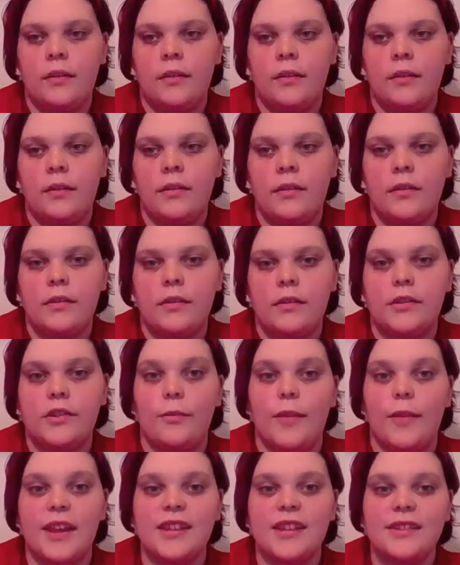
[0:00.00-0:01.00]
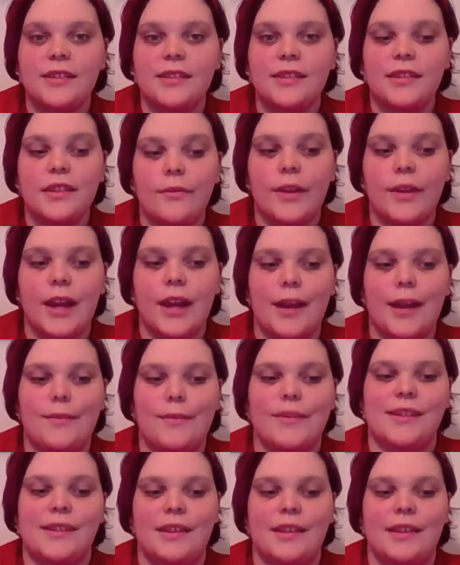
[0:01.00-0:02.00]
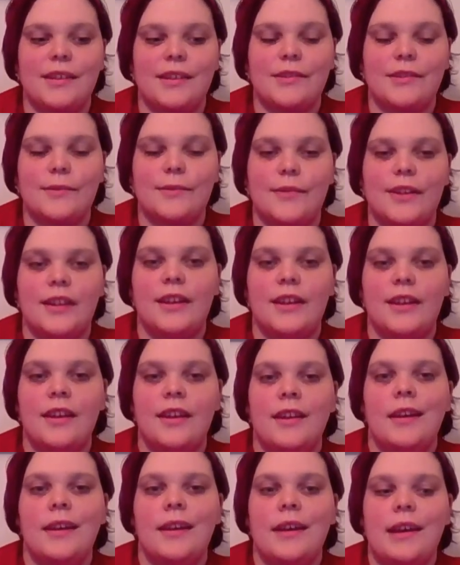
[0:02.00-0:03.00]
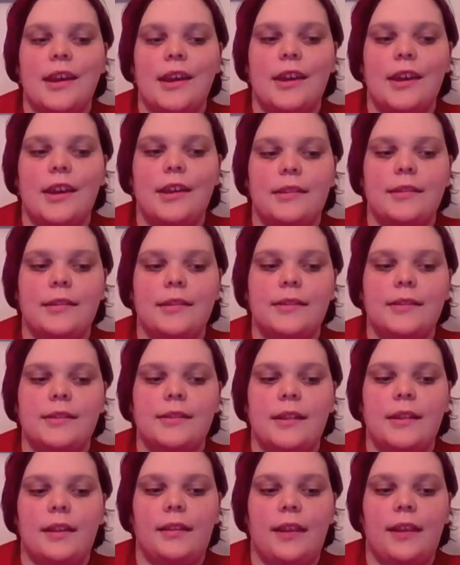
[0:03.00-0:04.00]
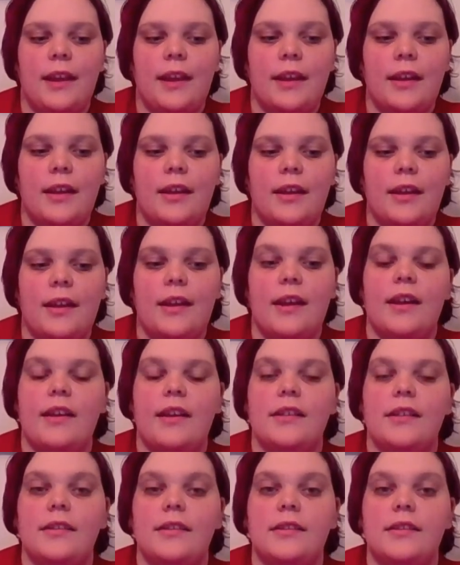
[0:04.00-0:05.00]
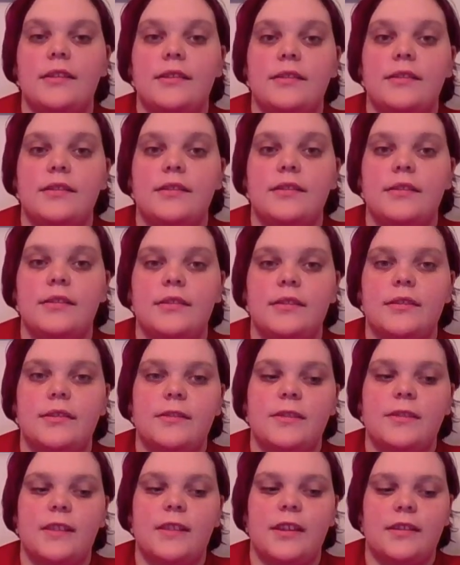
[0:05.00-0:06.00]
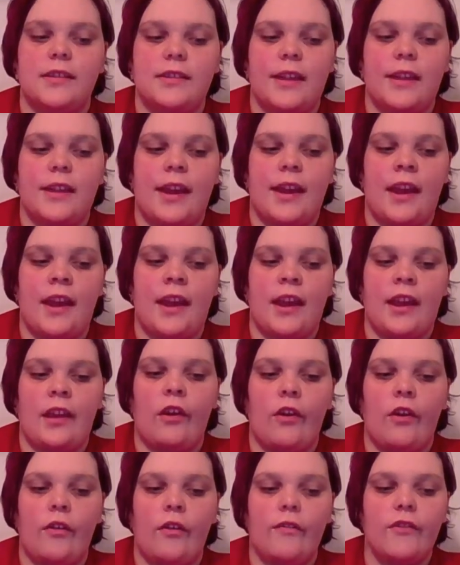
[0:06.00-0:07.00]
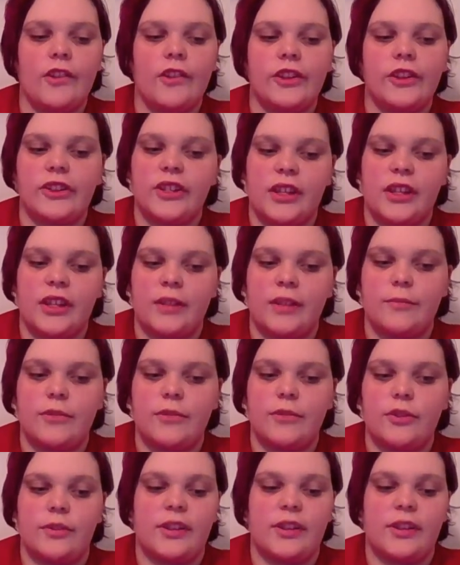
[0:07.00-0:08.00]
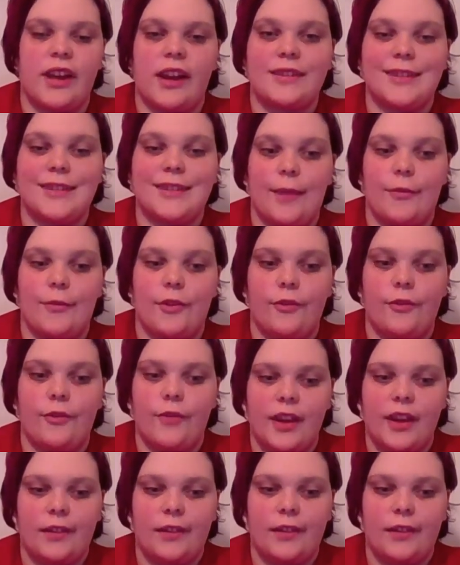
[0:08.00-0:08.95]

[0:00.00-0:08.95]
So basically what happens in this one is Leia has sent a covert team to attack Simon 1.